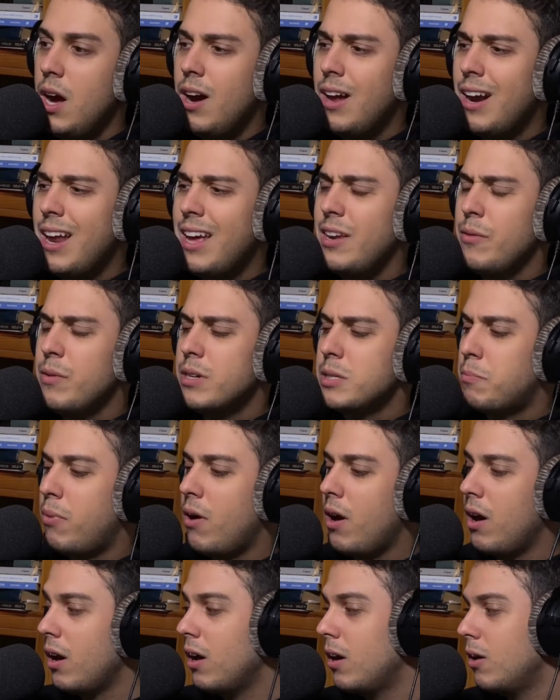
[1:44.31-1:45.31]
All I do is
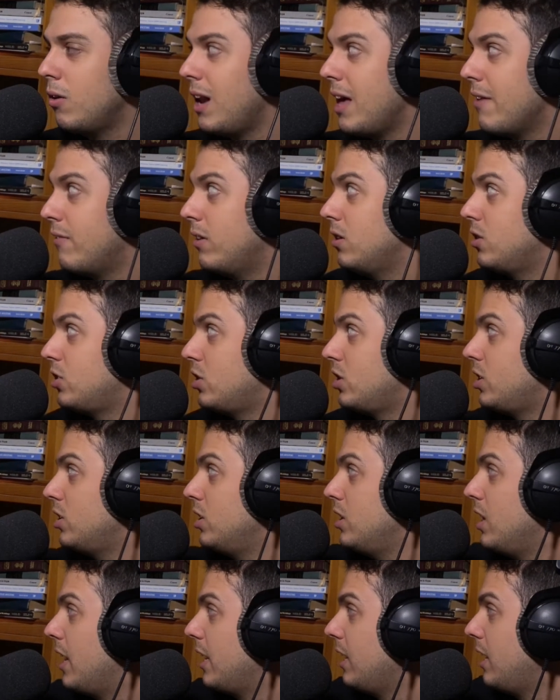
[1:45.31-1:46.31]
Pro level
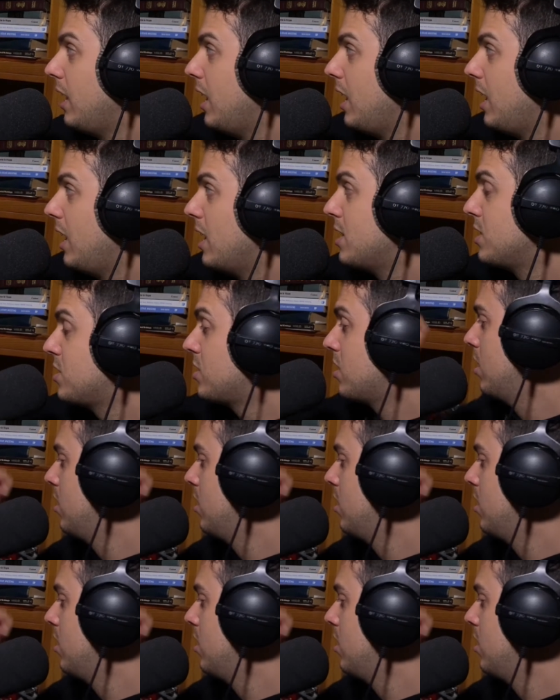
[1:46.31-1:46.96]
shnikes.